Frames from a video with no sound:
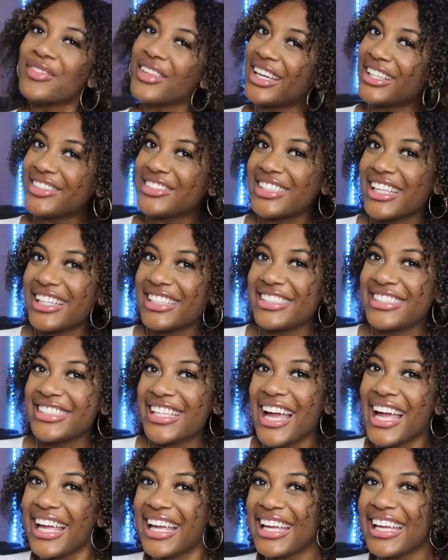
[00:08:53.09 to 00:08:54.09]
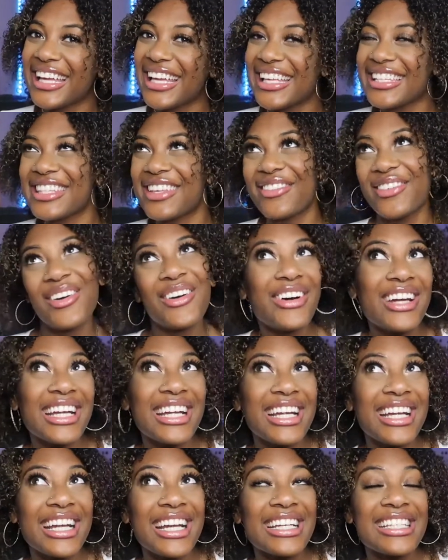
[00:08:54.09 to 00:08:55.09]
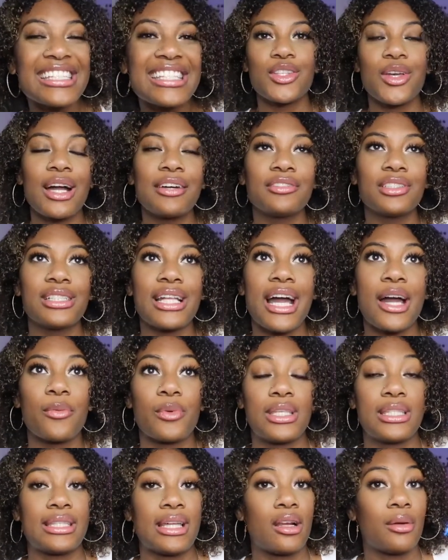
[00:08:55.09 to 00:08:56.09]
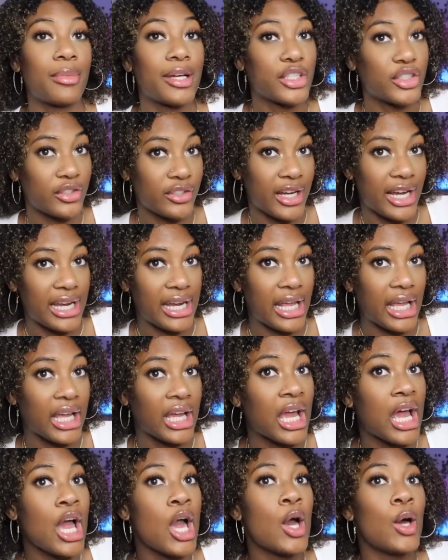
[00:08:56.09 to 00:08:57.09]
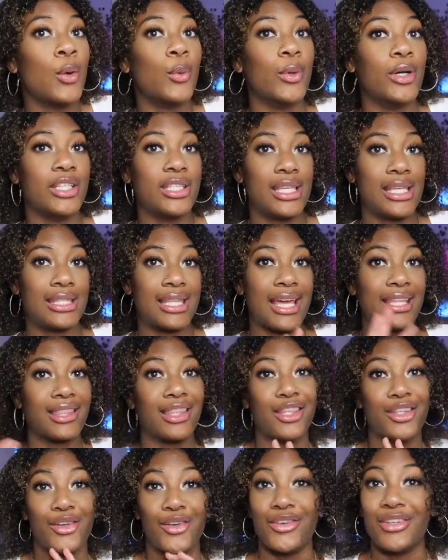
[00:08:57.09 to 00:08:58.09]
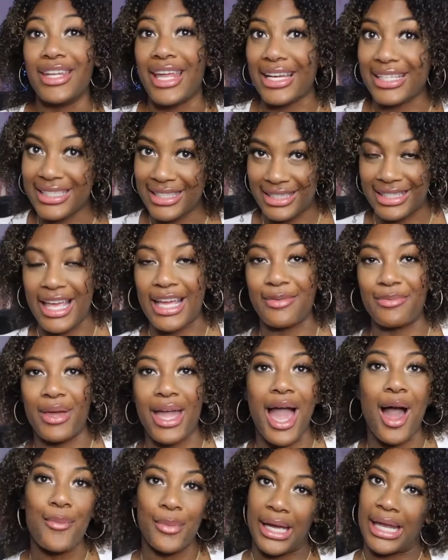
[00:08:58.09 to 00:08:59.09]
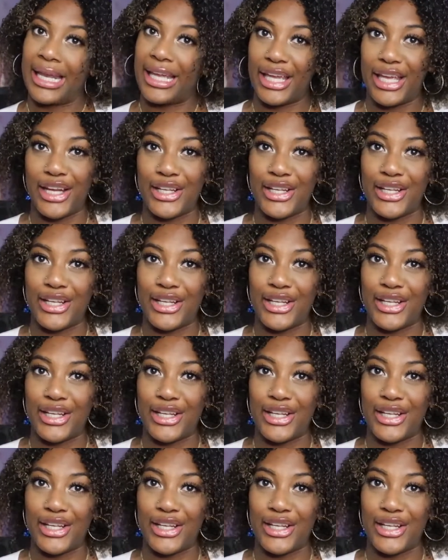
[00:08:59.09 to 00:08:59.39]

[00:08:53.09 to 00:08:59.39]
And I was like, yes, of course. So after that, we set up my training, which is like the little next segment I'm gonna get